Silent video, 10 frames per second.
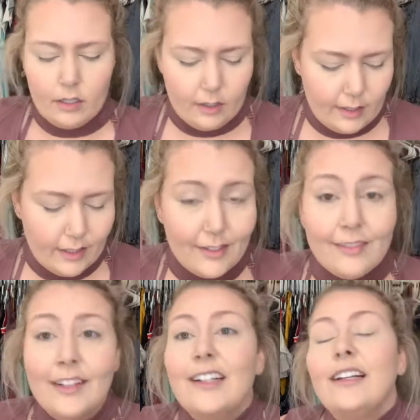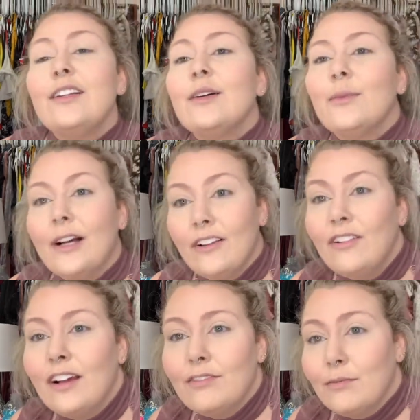And then another
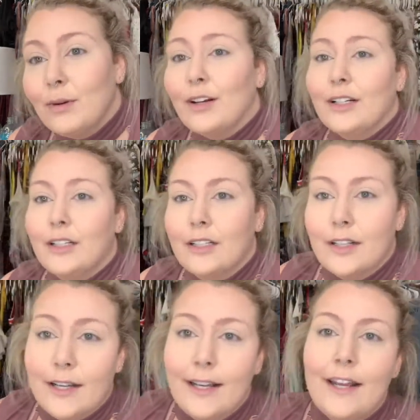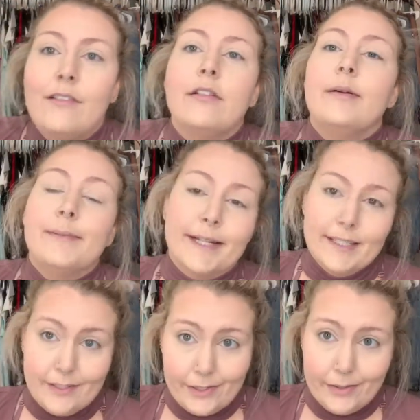well-loved product that
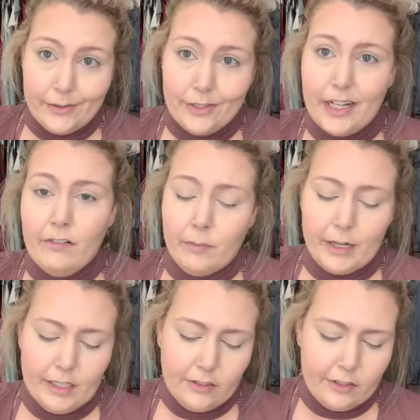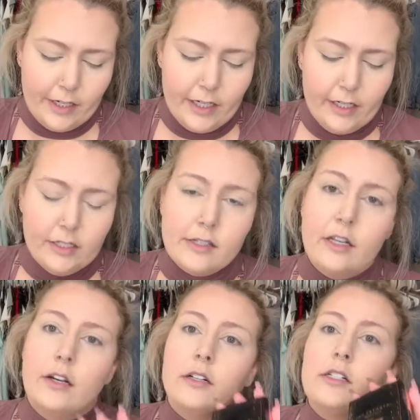everybody's used, everybody's tried, is
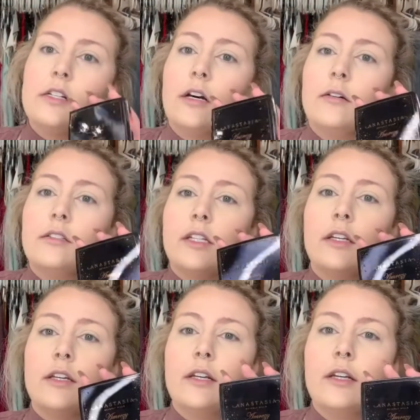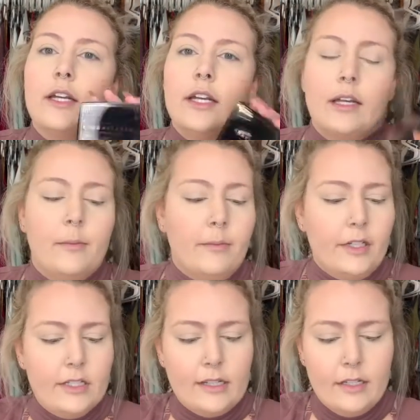the Anastasia
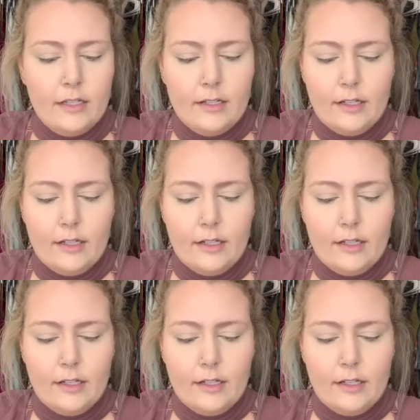Emrezi.